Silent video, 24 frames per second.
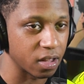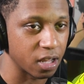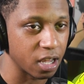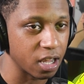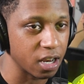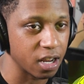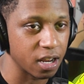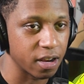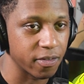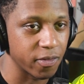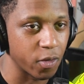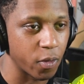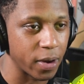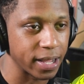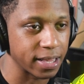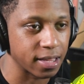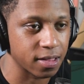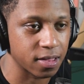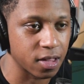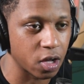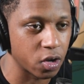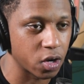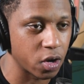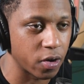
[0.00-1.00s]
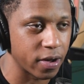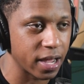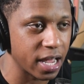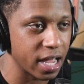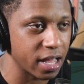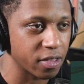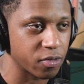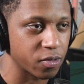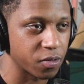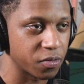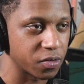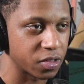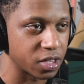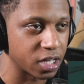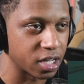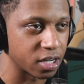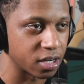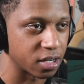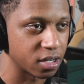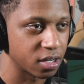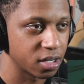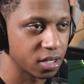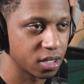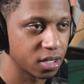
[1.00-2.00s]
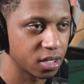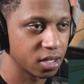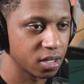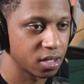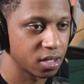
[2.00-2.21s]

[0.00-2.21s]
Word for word: he didn't even wait to throw no hands with Vegeta.